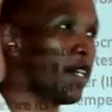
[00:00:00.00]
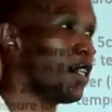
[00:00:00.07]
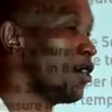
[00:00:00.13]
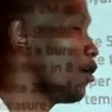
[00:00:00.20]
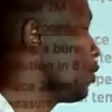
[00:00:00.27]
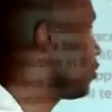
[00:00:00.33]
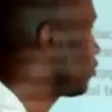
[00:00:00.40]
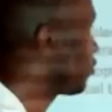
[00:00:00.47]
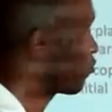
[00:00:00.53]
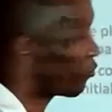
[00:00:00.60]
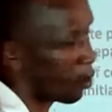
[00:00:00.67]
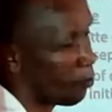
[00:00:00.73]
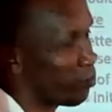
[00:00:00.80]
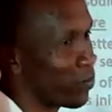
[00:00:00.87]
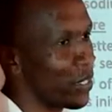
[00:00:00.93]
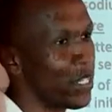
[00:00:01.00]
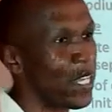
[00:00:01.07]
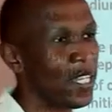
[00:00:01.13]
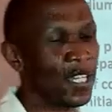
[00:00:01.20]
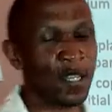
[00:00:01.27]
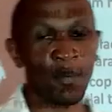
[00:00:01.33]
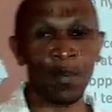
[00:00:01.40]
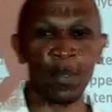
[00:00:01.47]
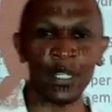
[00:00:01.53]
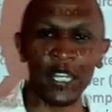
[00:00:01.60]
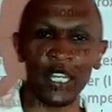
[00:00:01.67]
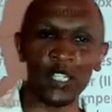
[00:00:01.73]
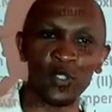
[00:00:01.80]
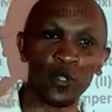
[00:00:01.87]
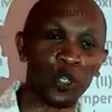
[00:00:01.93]
and you complain that the thermometer
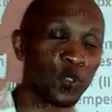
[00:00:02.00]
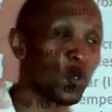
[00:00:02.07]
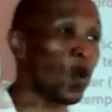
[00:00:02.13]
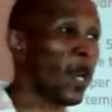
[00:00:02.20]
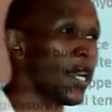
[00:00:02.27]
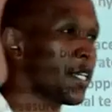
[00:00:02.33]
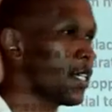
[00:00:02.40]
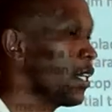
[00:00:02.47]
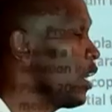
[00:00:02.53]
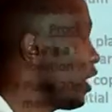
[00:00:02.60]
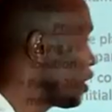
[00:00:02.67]
is not working.